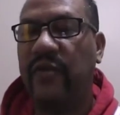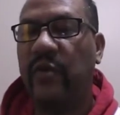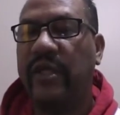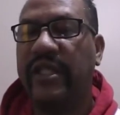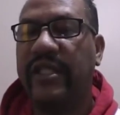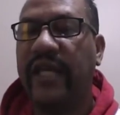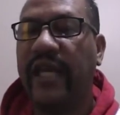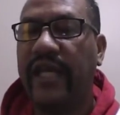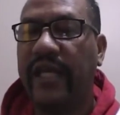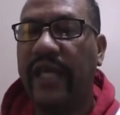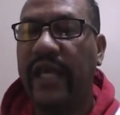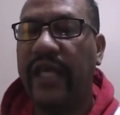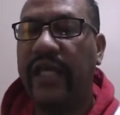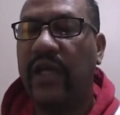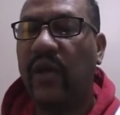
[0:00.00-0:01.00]
We
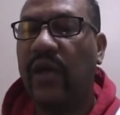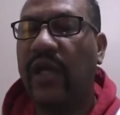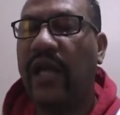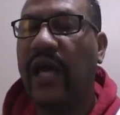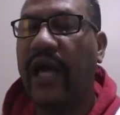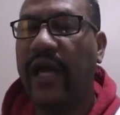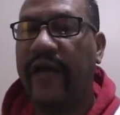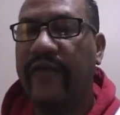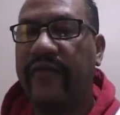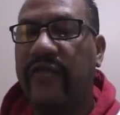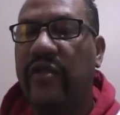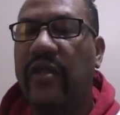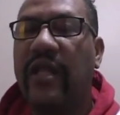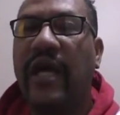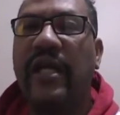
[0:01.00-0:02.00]
dedicate our lives
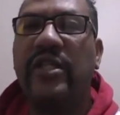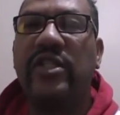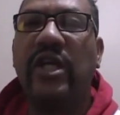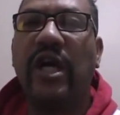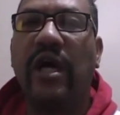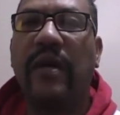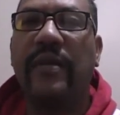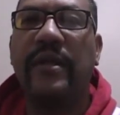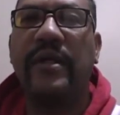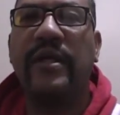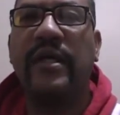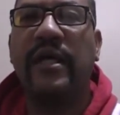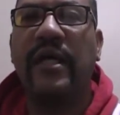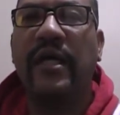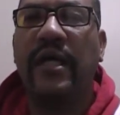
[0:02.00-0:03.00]
to that job,
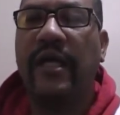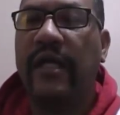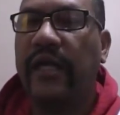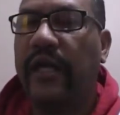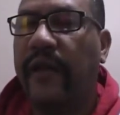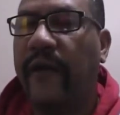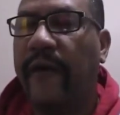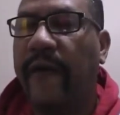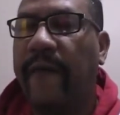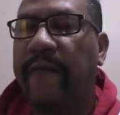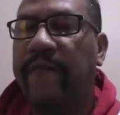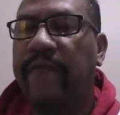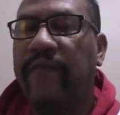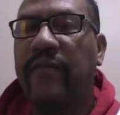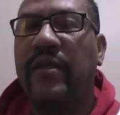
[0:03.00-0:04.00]
you know,
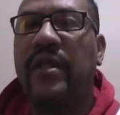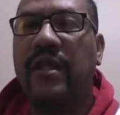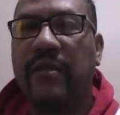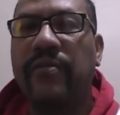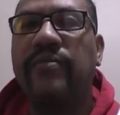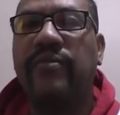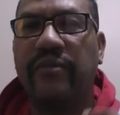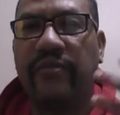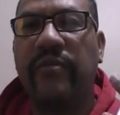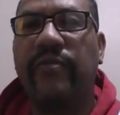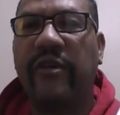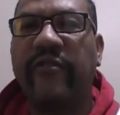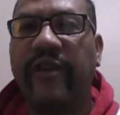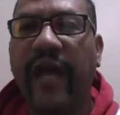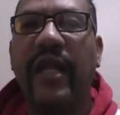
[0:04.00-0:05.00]

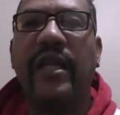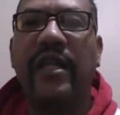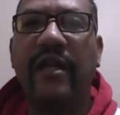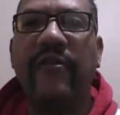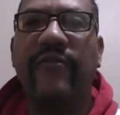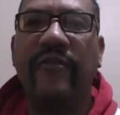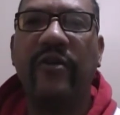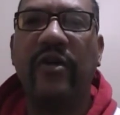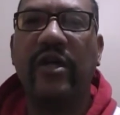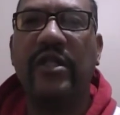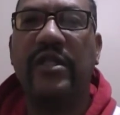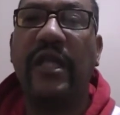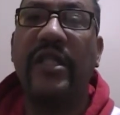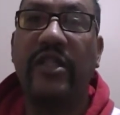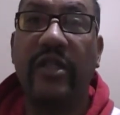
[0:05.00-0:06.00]
providing of
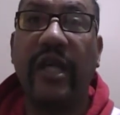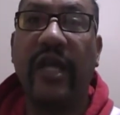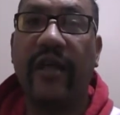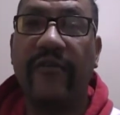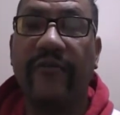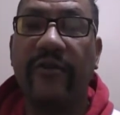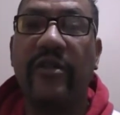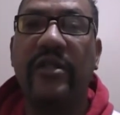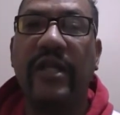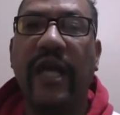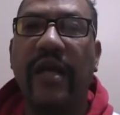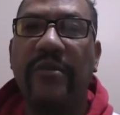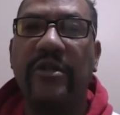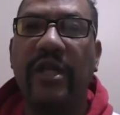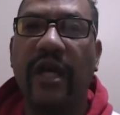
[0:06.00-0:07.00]
course that you get a
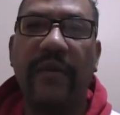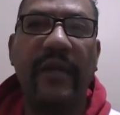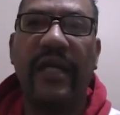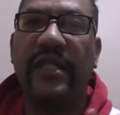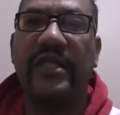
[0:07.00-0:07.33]
full-time job that's